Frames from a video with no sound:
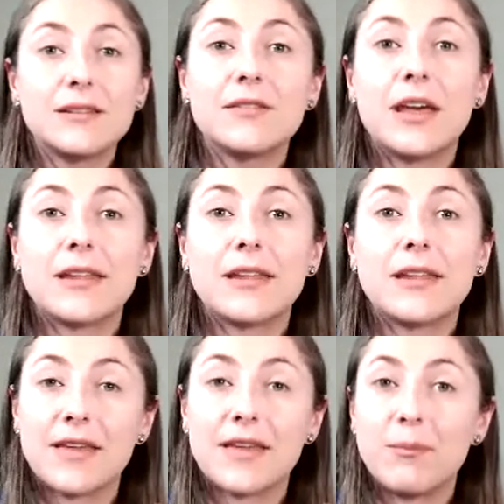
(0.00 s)
then
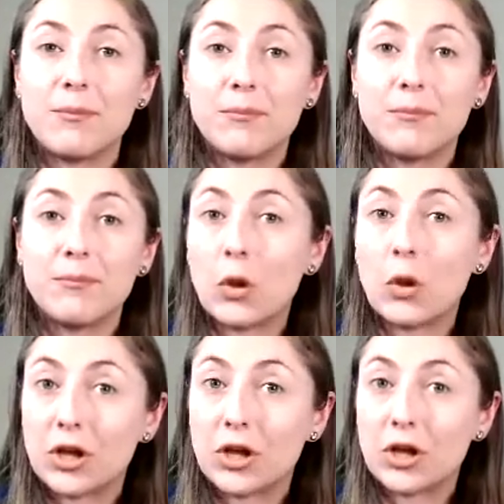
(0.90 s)
those
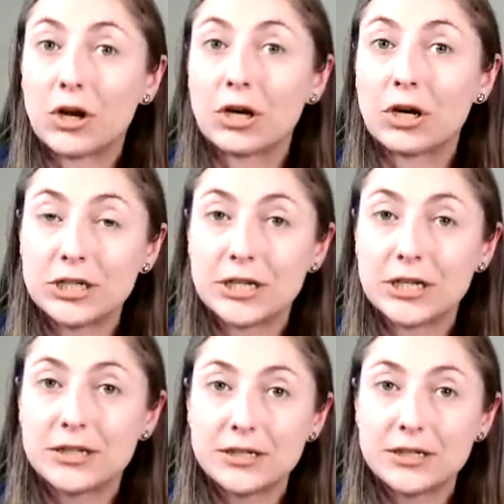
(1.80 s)
alarms are good.